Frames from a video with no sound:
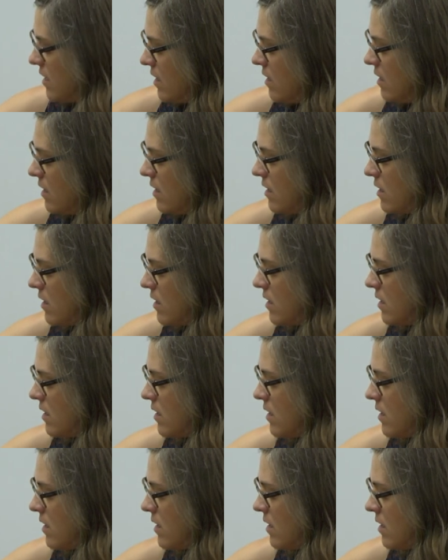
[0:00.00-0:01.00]

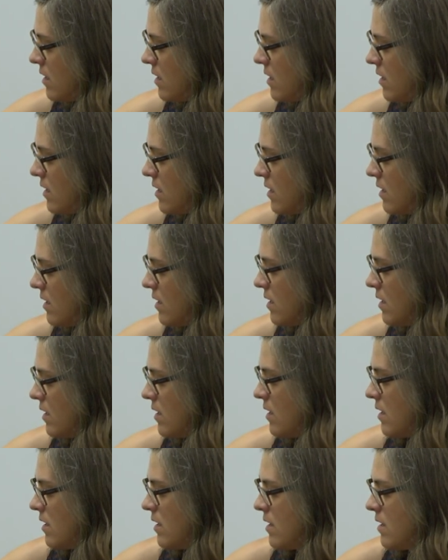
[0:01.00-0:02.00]

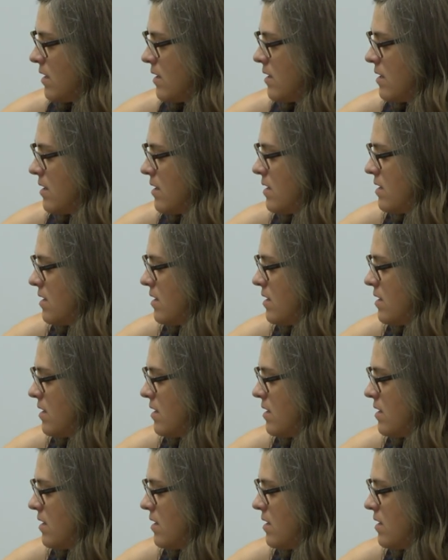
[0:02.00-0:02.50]
Nothing is said.